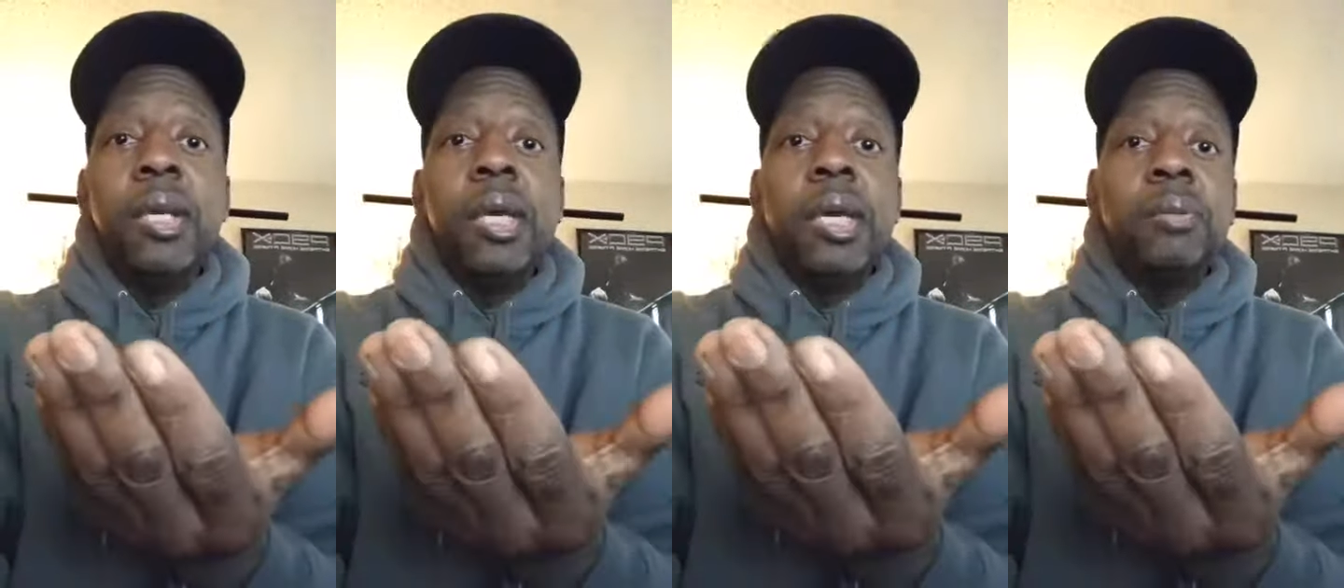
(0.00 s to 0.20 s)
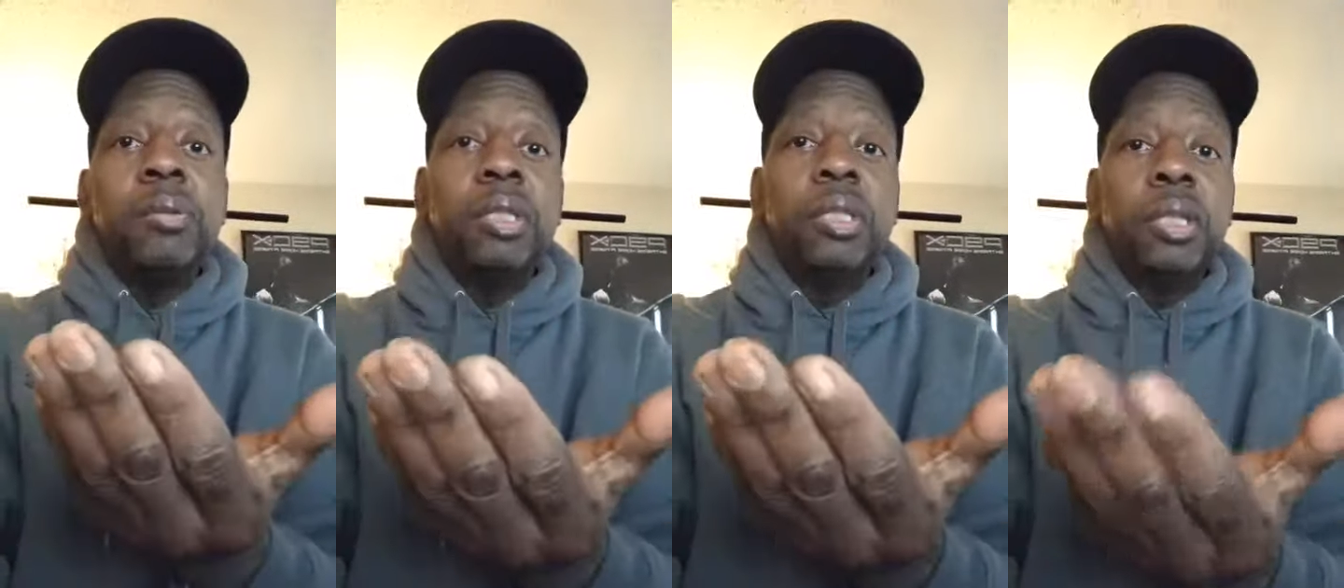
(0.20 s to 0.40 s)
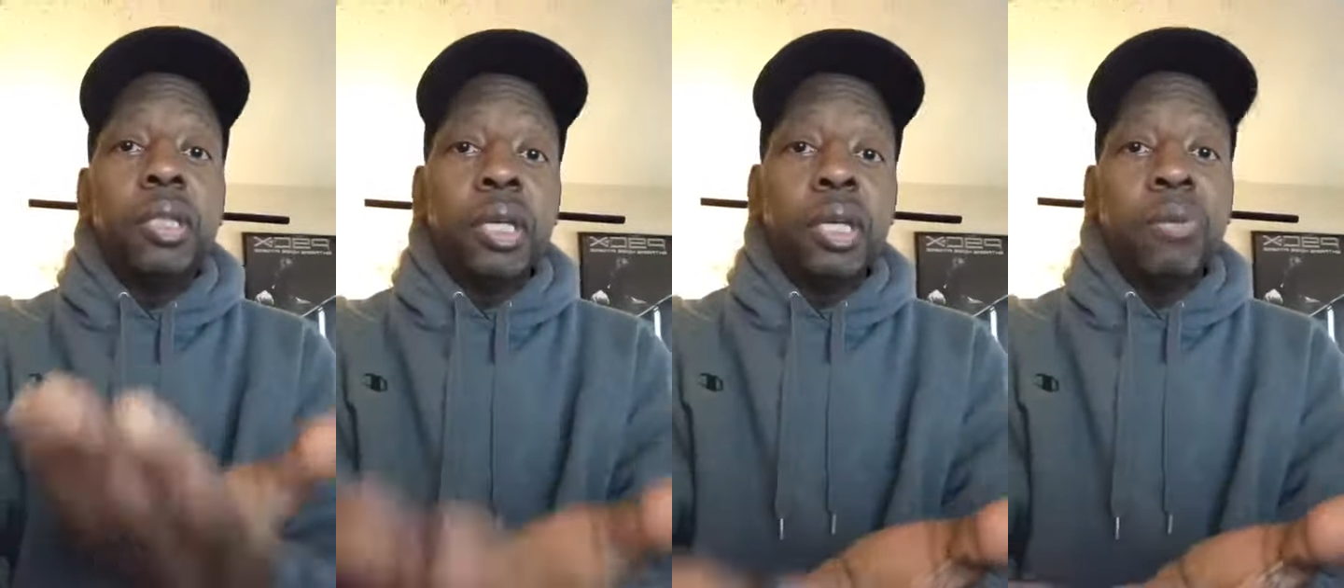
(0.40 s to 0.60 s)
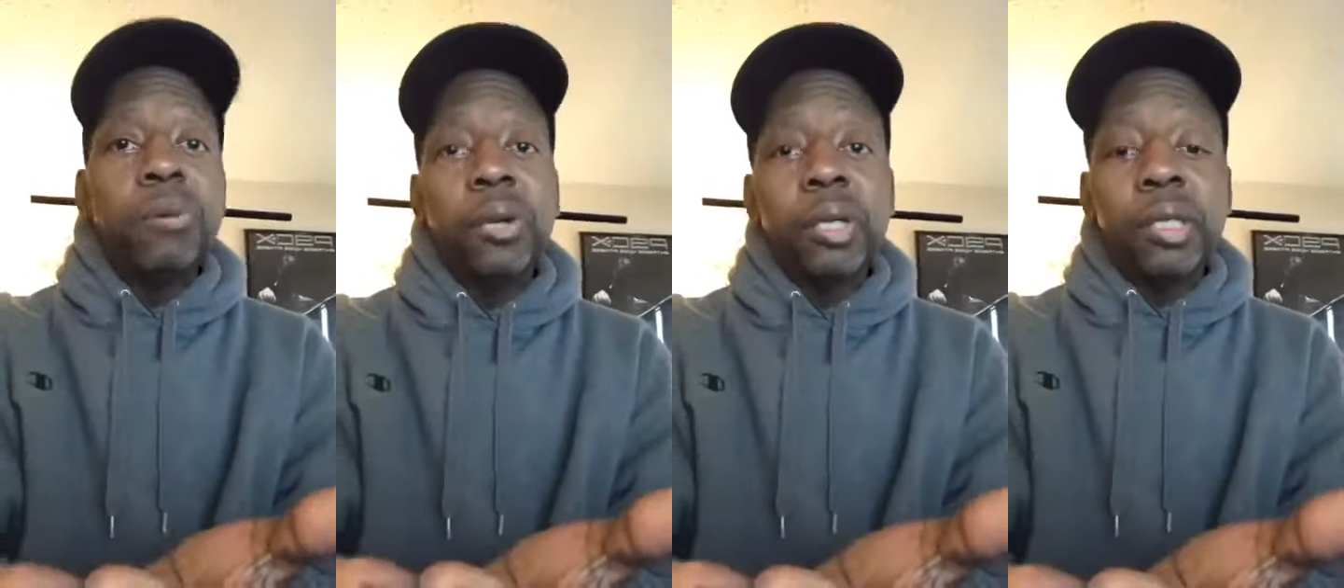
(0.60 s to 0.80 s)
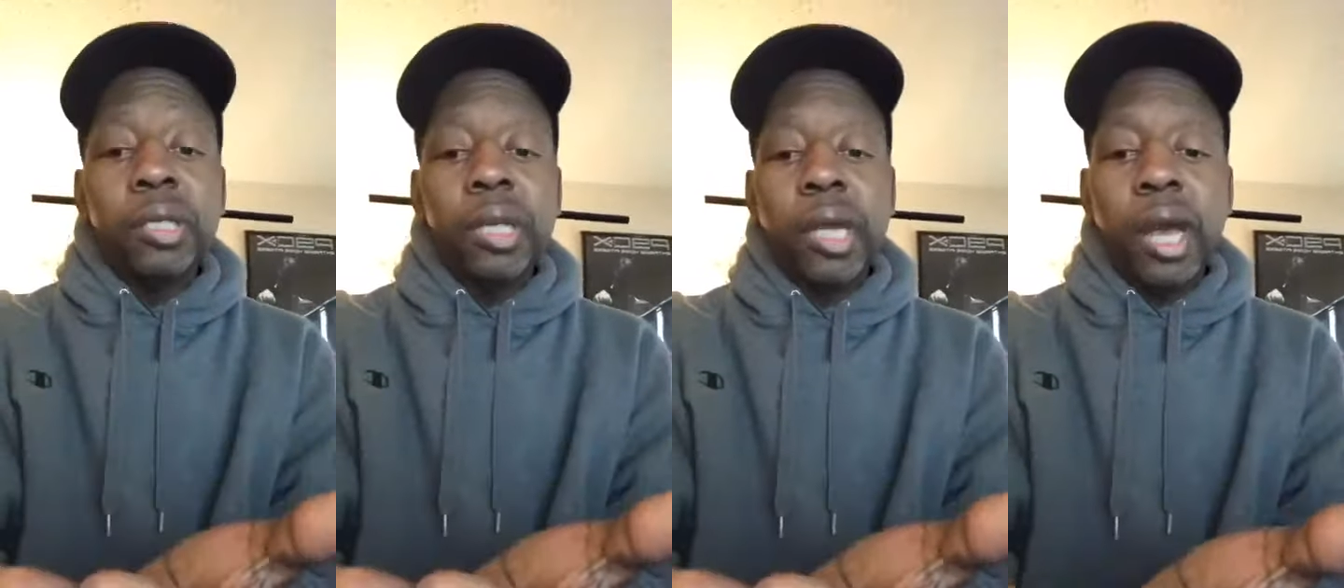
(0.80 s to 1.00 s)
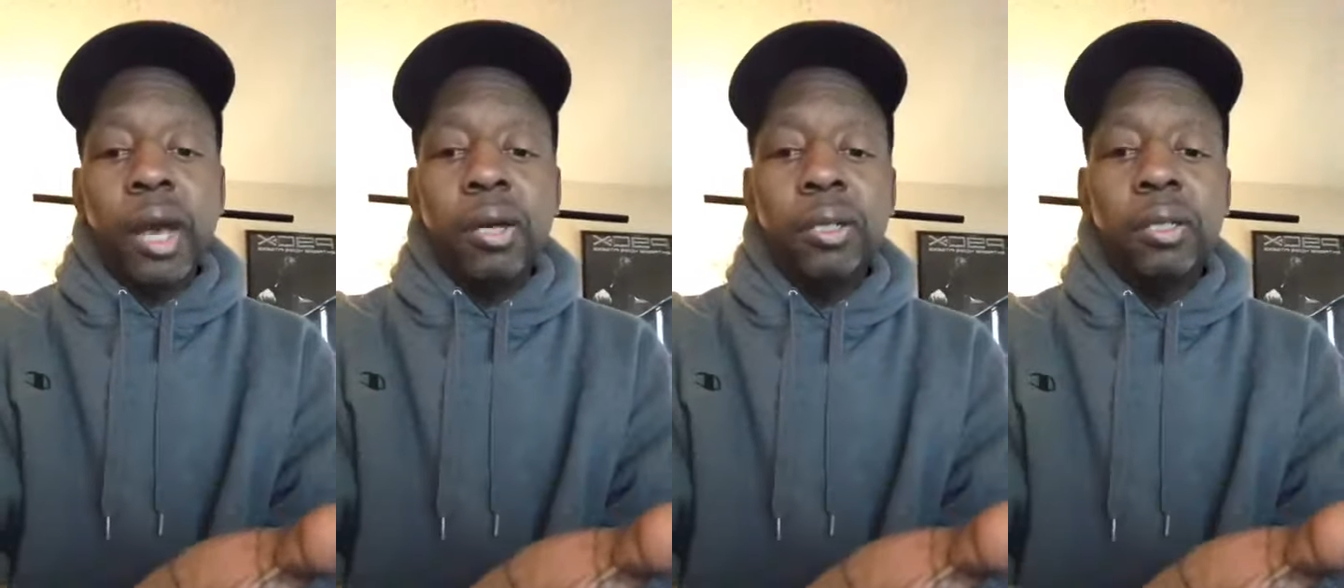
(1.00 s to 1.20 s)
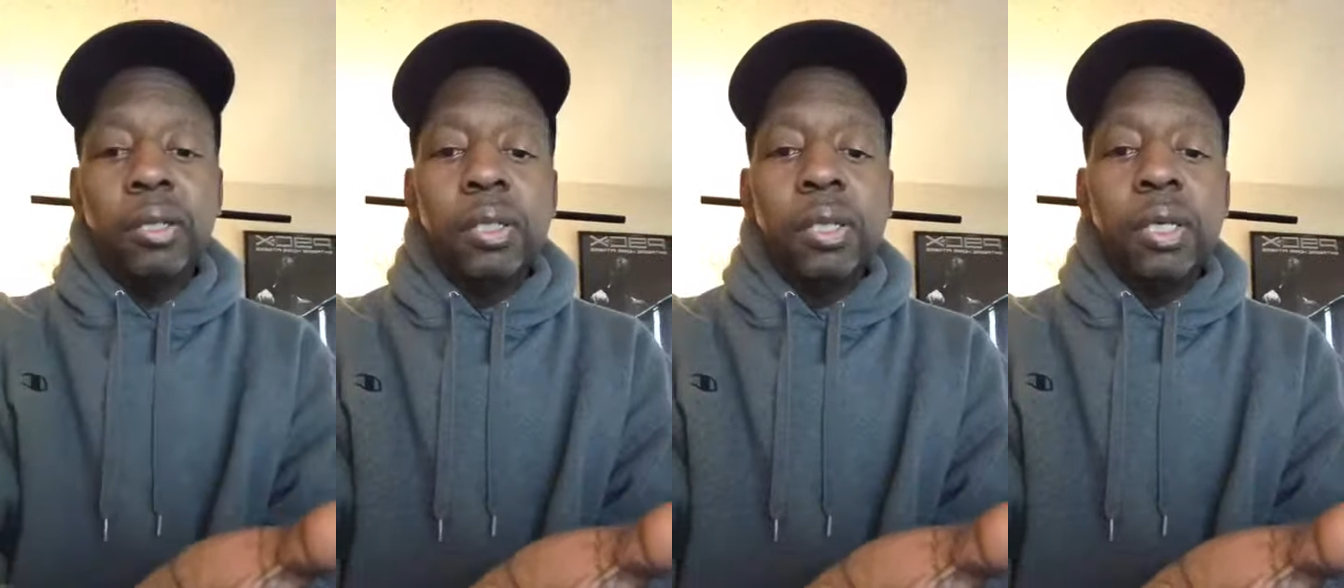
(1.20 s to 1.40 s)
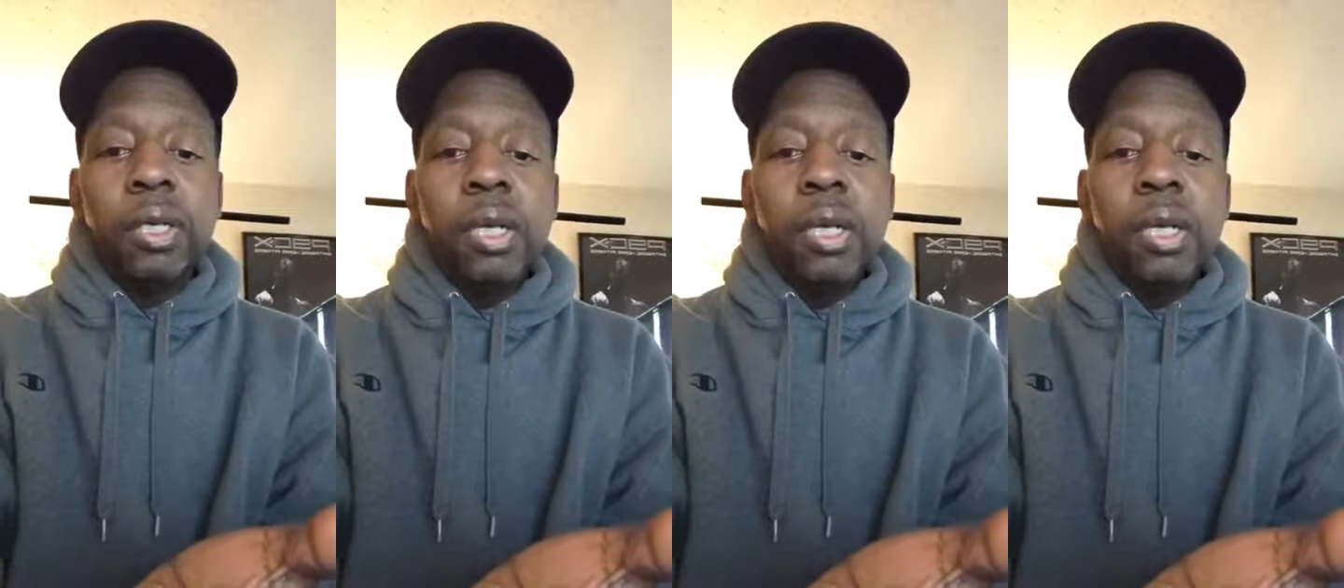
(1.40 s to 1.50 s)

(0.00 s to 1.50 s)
I'm still going to work out.